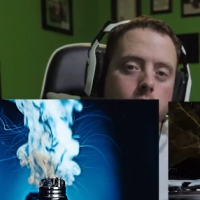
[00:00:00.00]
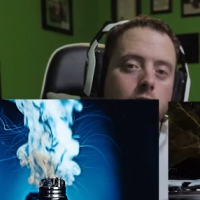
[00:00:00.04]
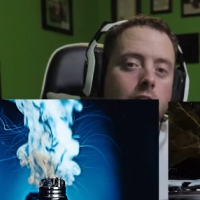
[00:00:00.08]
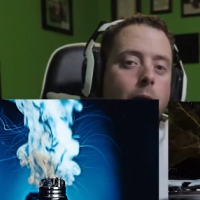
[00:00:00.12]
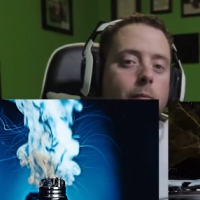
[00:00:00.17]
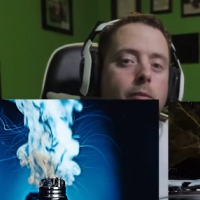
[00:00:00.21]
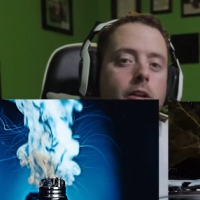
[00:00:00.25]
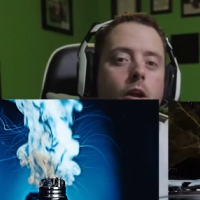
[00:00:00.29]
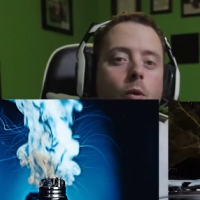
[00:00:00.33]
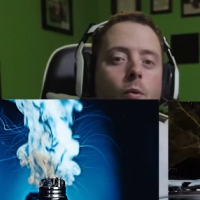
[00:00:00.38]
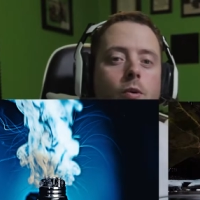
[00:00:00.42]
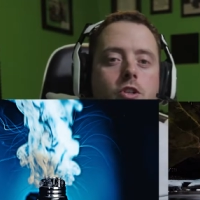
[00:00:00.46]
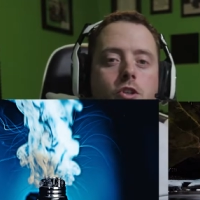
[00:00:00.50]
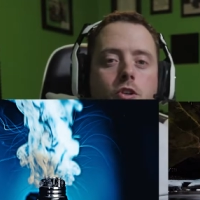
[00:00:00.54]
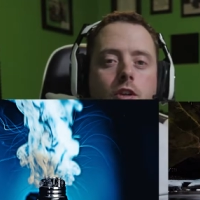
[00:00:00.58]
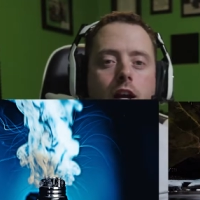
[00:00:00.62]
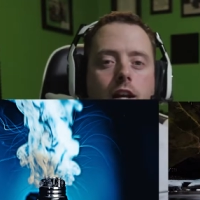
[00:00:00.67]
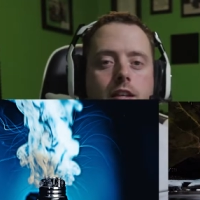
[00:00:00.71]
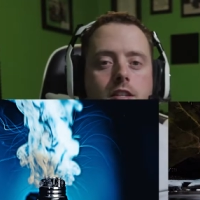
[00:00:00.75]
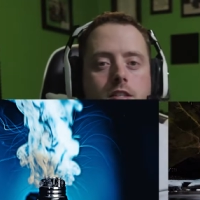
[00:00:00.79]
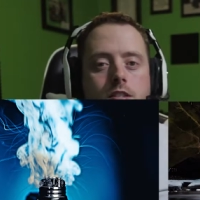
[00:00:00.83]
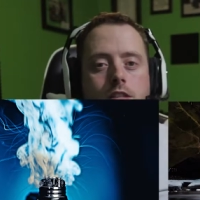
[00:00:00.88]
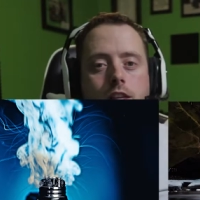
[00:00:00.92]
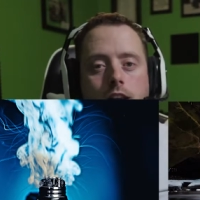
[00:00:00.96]
Let me know what you
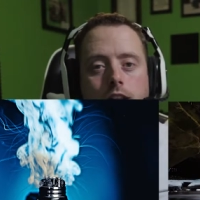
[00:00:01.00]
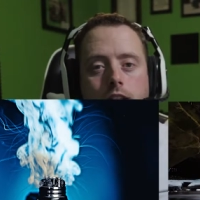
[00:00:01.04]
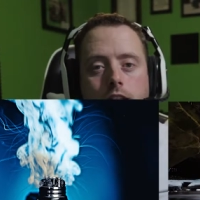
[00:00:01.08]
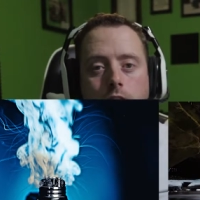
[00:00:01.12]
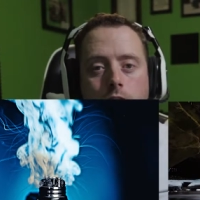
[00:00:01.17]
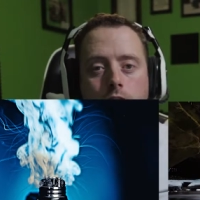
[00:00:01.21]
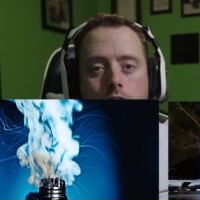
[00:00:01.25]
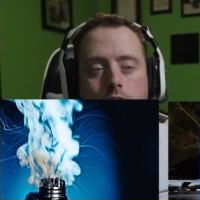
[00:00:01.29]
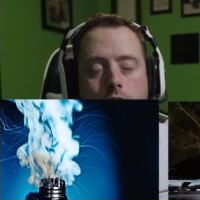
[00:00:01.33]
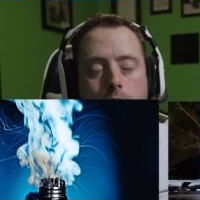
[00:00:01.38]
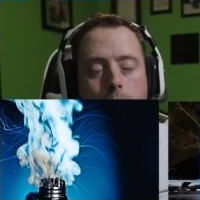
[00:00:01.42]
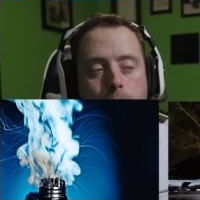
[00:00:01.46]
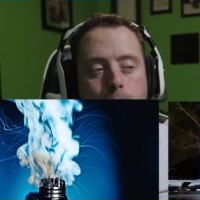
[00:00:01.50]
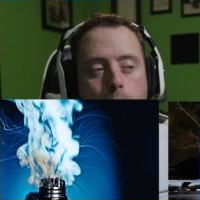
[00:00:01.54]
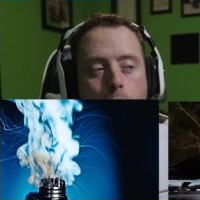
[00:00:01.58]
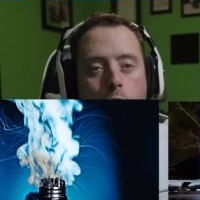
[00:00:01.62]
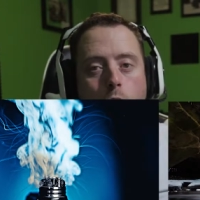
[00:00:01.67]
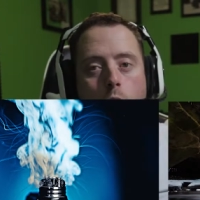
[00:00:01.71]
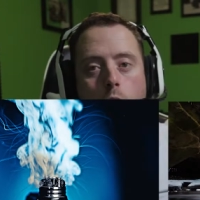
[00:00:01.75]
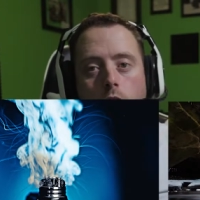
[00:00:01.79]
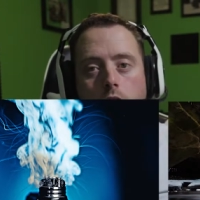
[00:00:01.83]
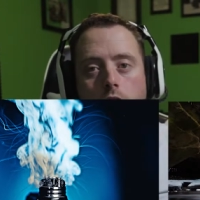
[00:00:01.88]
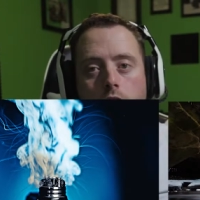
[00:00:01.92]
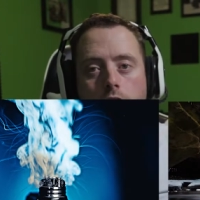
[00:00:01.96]
guys think. There is a
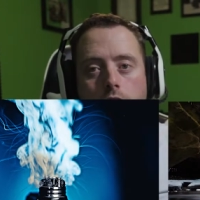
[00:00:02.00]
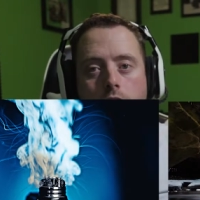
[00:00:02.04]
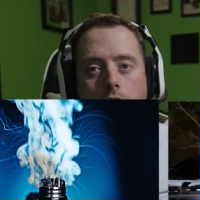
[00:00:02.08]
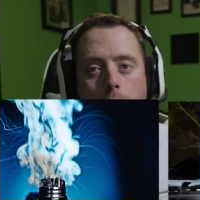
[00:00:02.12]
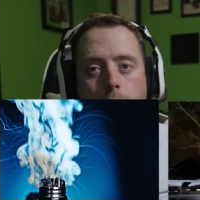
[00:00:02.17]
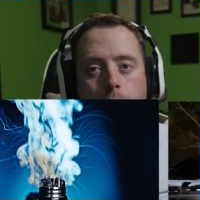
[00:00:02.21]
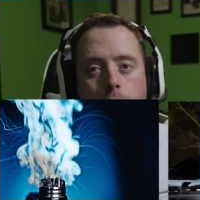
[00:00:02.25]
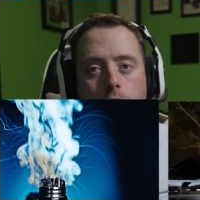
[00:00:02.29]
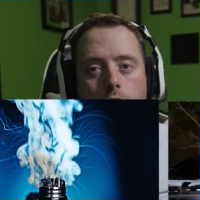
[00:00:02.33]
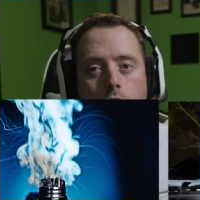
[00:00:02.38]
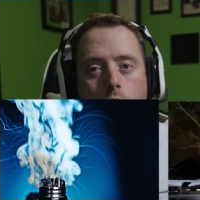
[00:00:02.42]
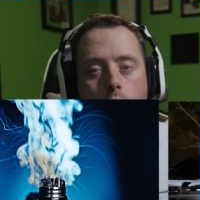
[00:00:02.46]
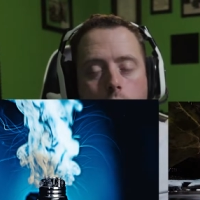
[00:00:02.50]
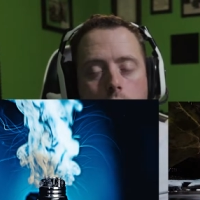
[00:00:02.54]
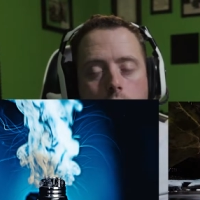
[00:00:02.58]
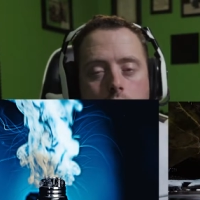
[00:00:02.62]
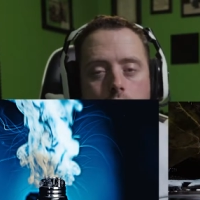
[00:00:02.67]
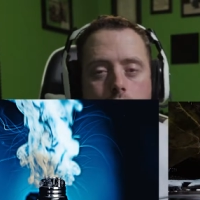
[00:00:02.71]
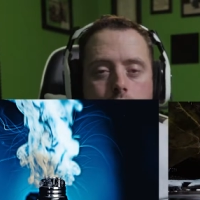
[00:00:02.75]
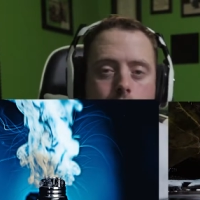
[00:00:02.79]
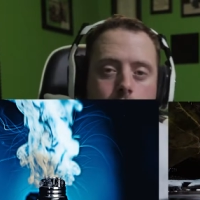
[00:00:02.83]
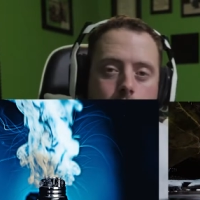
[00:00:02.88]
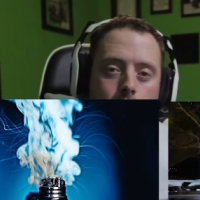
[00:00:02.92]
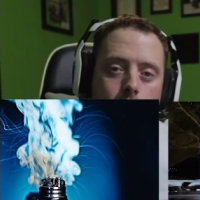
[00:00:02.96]
poll in the upper corner
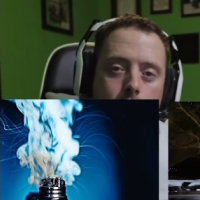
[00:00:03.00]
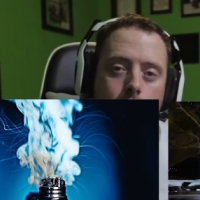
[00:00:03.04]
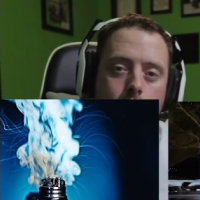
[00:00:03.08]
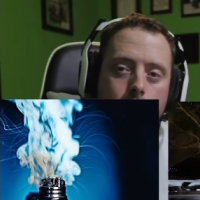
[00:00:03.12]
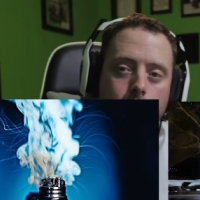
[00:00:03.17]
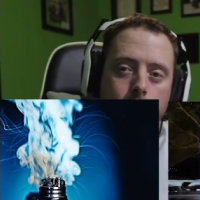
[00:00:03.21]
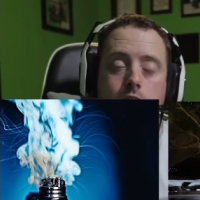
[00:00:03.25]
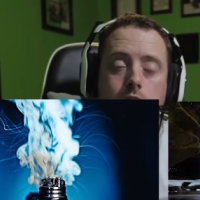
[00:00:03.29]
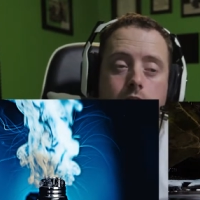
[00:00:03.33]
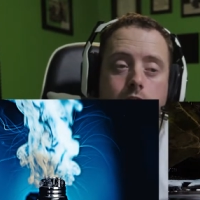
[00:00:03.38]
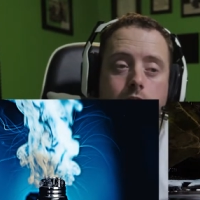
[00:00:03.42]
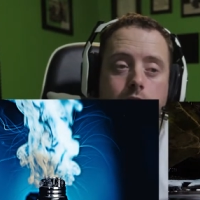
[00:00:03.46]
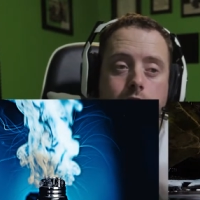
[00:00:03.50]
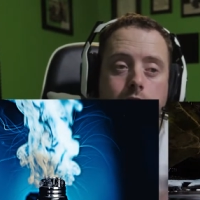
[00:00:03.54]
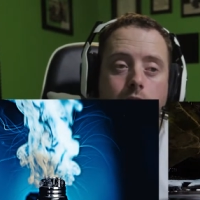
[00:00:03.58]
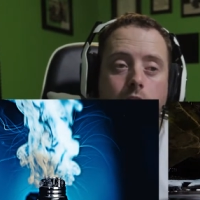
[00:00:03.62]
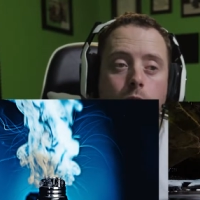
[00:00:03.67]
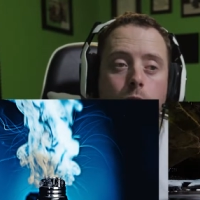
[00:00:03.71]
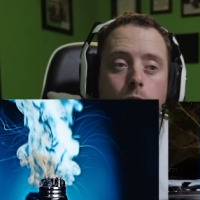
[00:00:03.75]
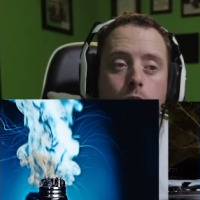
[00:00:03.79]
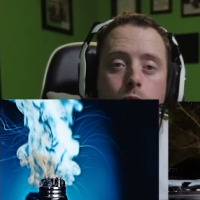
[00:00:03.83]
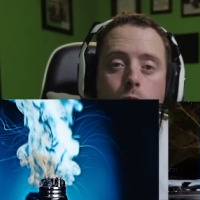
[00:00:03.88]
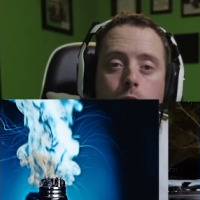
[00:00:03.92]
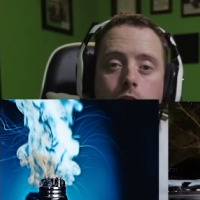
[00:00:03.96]
here.
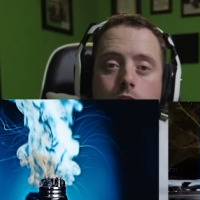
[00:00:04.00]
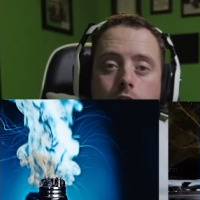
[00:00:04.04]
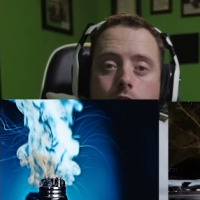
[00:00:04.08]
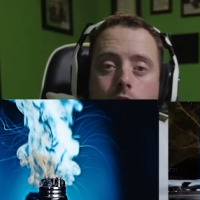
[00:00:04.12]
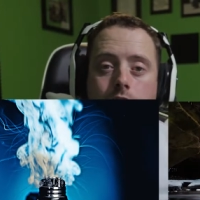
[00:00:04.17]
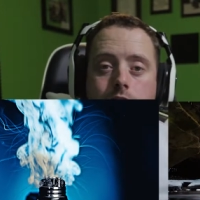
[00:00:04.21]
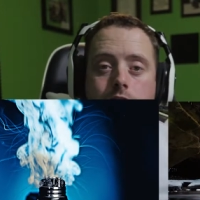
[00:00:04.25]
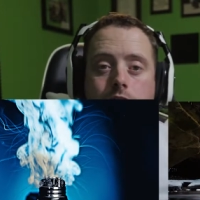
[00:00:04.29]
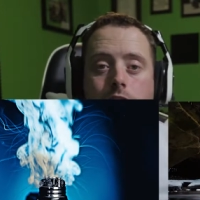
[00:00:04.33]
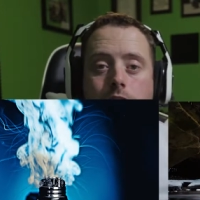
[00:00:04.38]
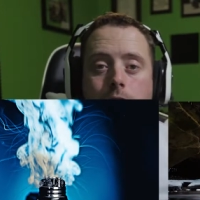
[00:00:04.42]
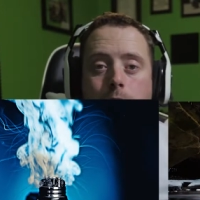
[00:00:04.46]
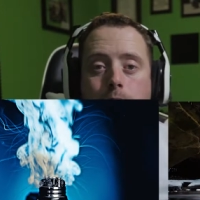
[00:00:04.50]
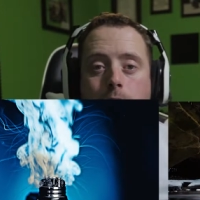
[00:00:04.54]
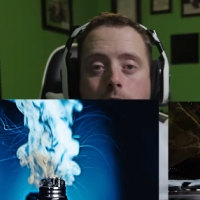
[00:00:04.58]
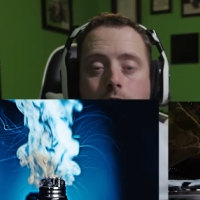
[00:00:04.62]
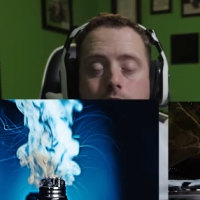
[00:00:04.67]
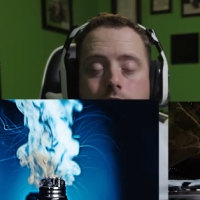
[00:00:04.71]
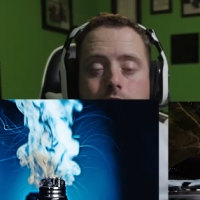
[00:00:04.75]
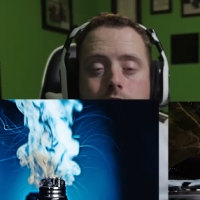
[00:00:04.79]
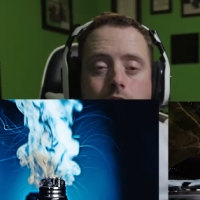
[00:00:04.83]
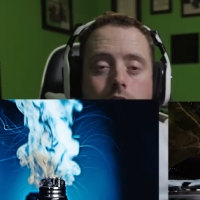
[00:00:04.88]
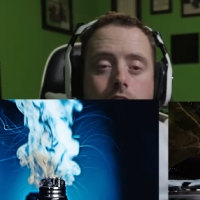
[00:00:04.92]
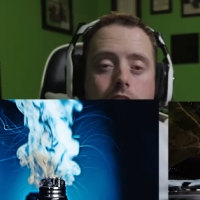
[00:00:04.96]
Decide which one you guys like
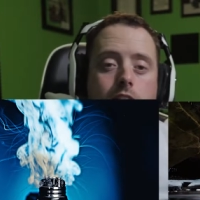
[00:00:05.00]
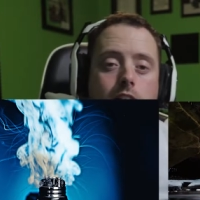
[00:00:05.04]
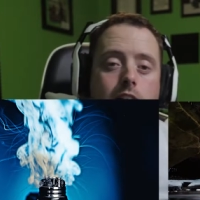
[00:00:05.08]
best.